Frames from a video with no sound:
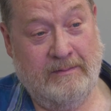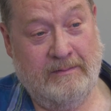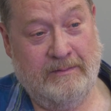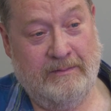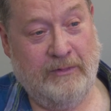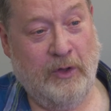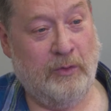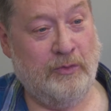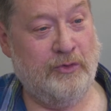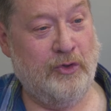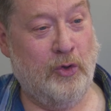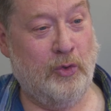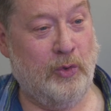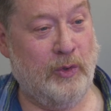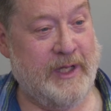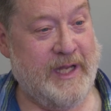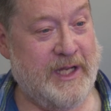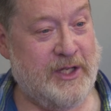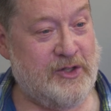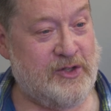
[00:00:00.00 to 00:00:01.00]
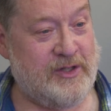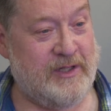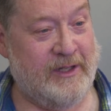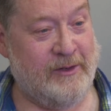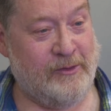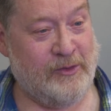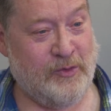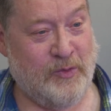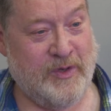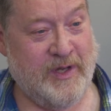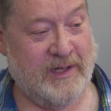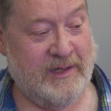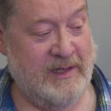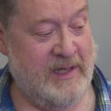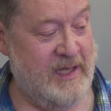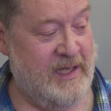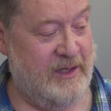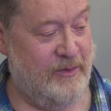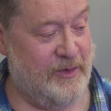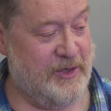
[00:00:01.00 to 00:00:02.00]
No leaks. In other words,
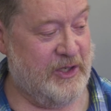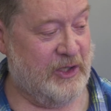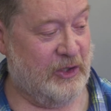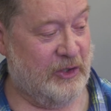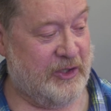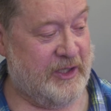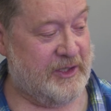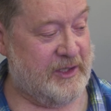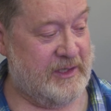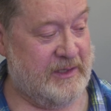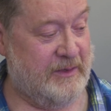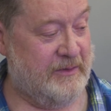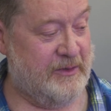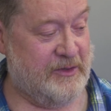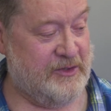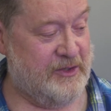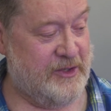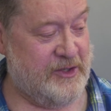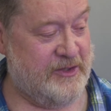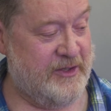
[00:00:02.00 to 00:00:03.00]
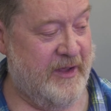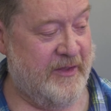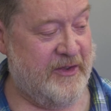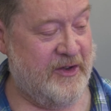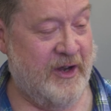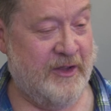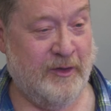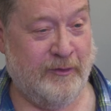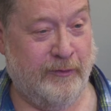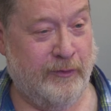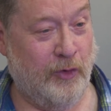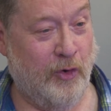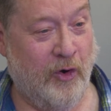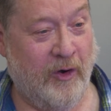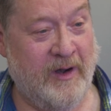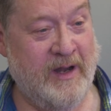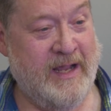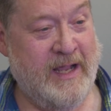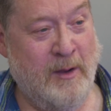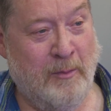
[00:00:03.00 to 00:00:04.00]
when you look at there's nothing on the
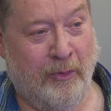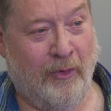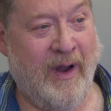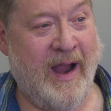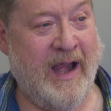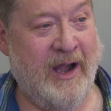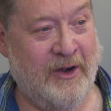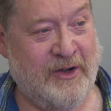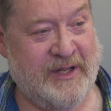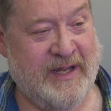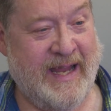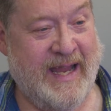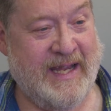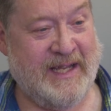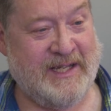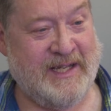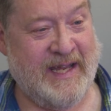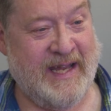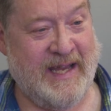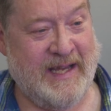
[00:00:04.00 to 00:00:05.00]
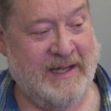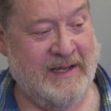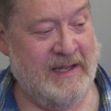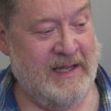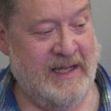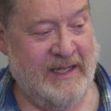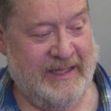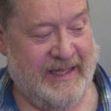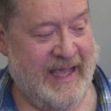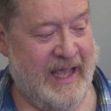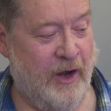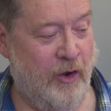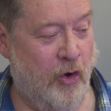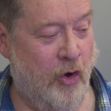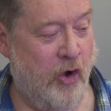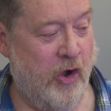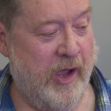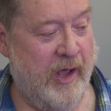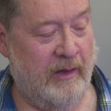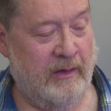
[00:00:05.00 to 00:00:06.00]
floor. Prior to 18, you had
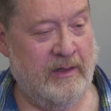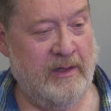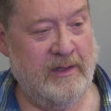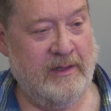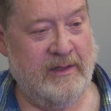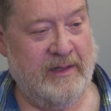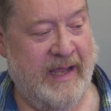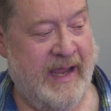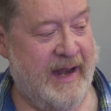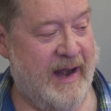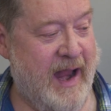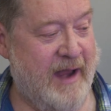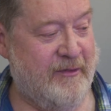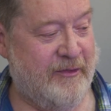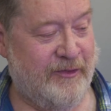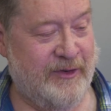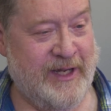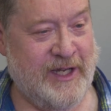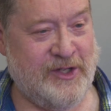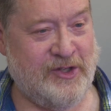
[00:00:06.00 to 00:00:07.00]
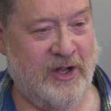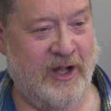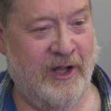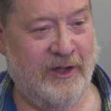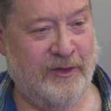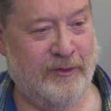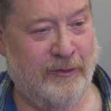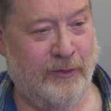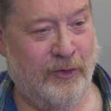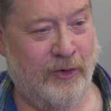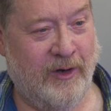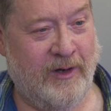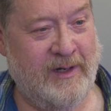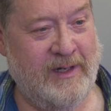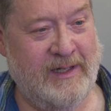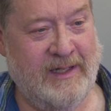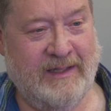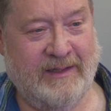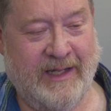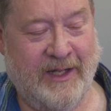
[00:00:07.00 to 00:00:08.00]
oil, antifreeze all on the floor.
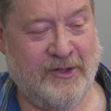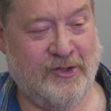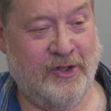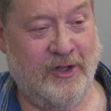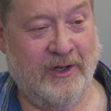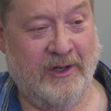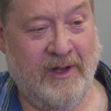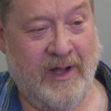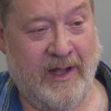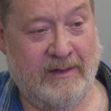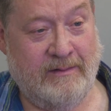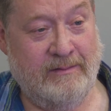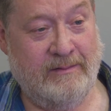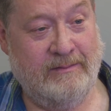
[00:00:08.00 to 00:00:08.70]
That's all gone.